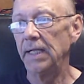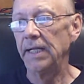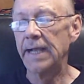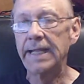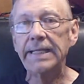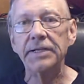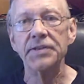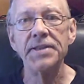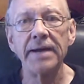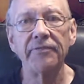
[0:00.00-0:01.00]
and I eat
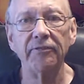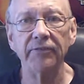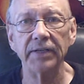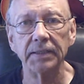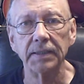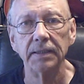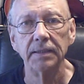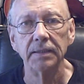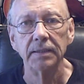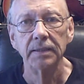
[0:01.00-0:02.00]
enough of it
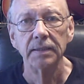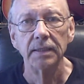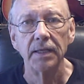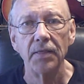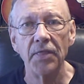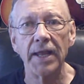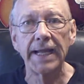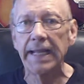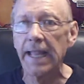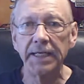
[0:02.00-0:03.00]
that
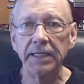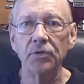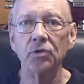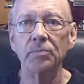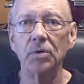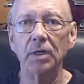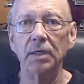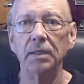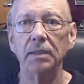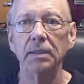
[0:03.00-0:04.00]
I can't eat no more,
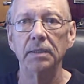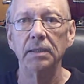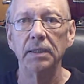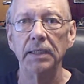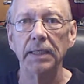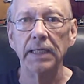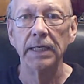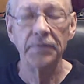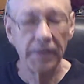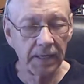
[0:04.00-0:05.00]

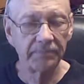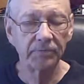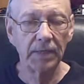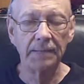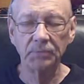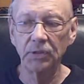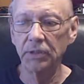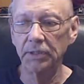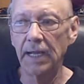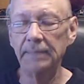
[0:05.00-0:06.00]
and then I'm
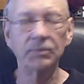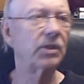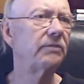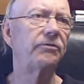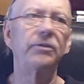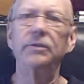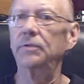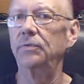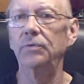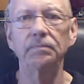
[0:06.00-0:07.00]
good. I'm good for
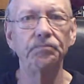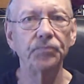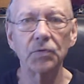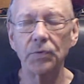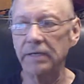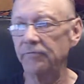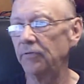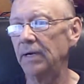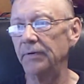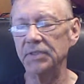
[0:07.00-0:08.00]

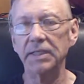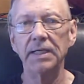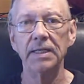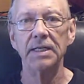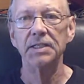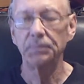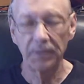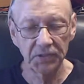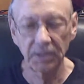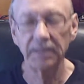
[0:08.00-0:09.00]
24 hours,
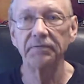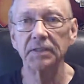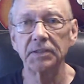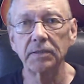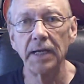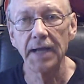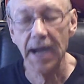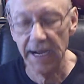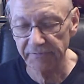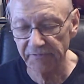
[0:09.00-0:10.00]
especially if it's got
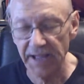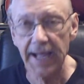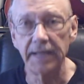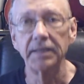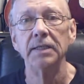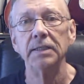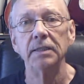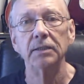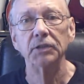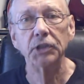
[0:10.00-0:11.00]
high fat,
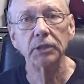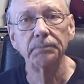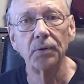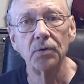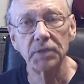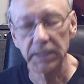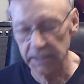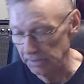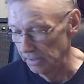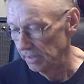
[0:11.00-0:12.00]
good protein,